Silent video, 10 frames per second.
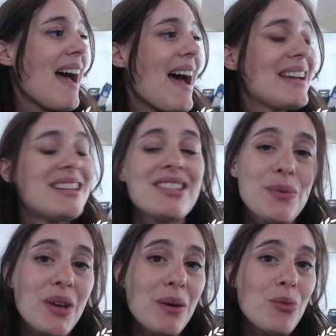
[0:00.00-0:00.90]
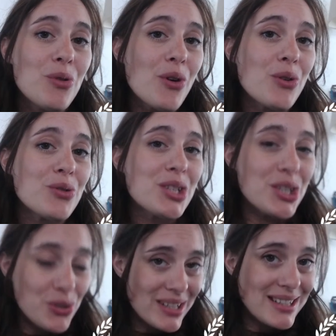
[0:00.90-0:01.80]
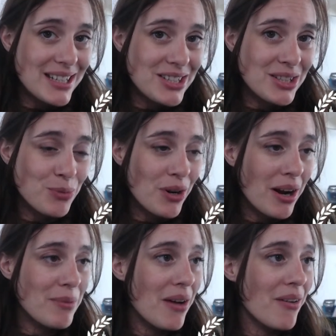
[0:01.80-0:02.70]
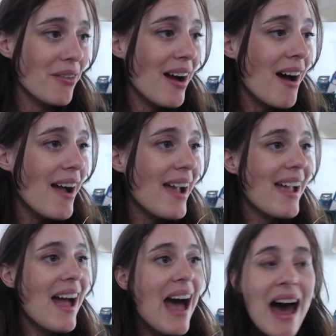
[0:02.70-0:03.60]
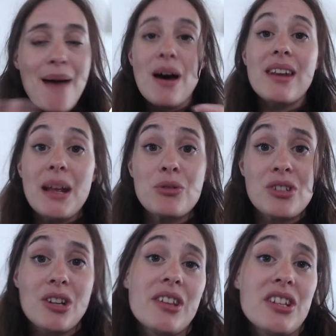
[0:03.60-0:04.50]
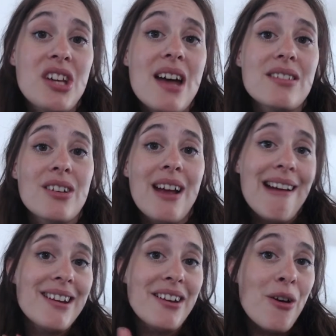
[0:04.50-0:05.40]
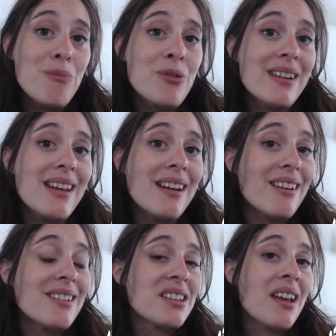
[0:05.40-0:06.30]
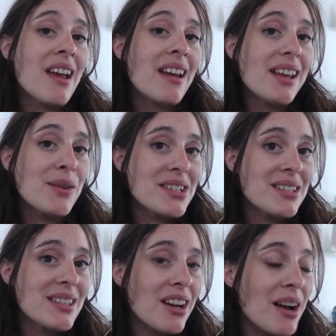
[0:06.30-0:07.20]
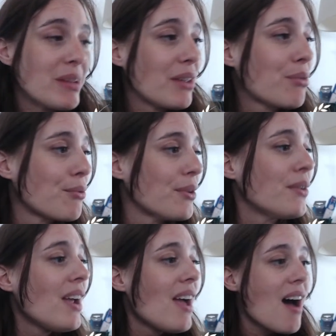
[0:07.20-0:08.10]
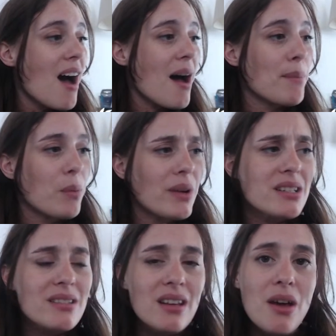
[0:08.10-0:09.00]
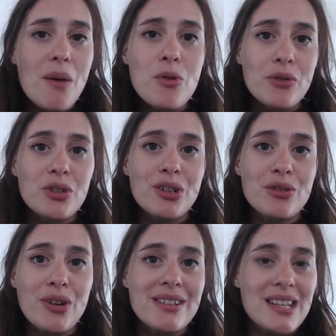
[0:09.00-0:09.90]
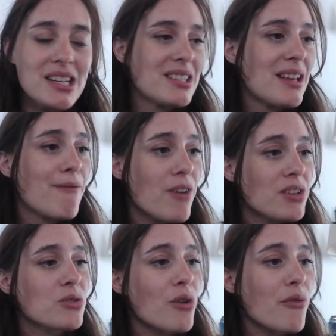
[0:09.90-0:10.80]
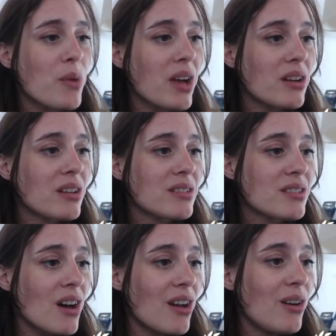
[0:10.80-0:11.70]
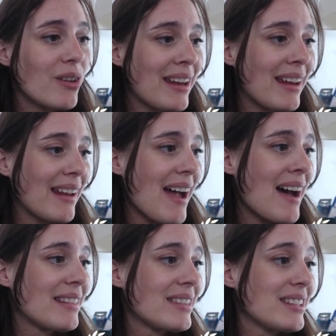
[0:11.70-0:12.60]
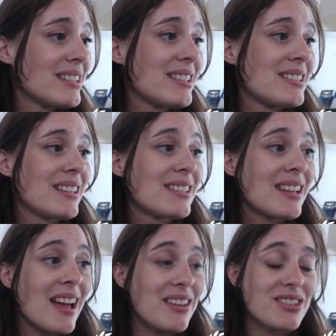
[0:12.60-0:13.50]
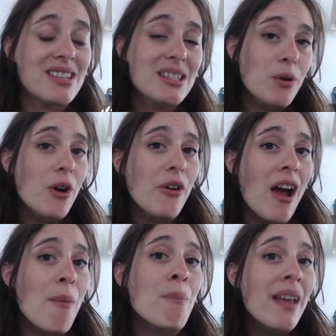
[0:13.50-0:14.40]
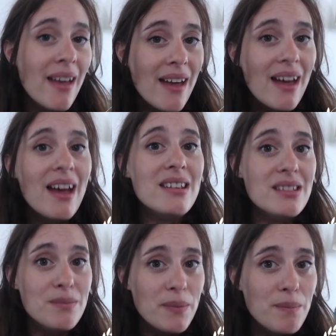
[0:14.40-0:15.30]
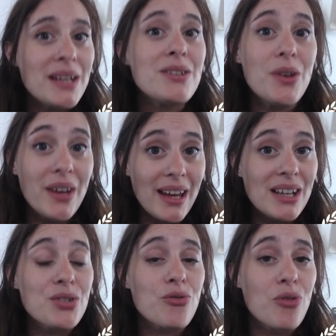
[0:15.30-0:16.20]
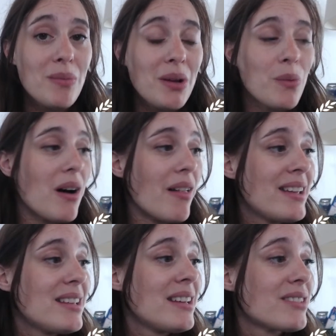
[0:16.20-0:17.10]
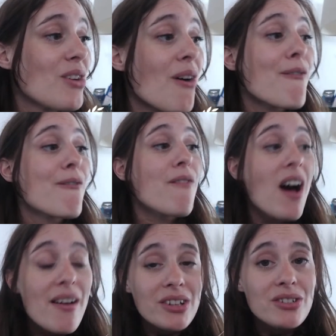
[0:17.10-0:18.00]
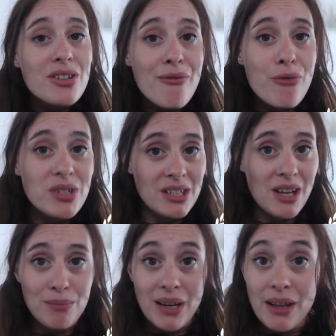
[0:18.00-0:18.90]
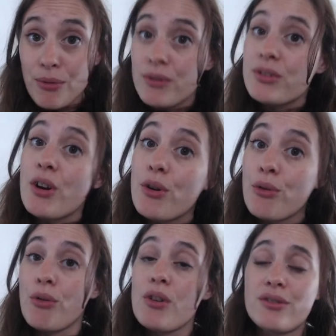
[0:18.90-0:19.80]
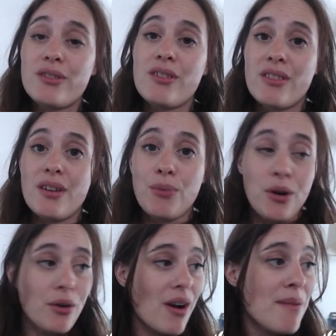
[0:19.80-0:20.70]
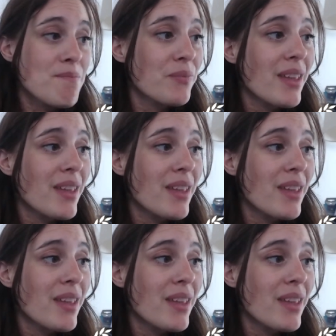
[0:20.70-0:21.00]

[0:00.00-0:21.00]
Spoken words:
And so we're going to move on to the Trendsetters program now. I am unable to look at the chat, so Carolyn, I hope you're in there and answering any questions that are coming through. But we're just going to move on to the Trendsetters. And first off, we're going to start looking at the statistics again. So this program has been doing extremely well. It is on 549 playthroughs across the program.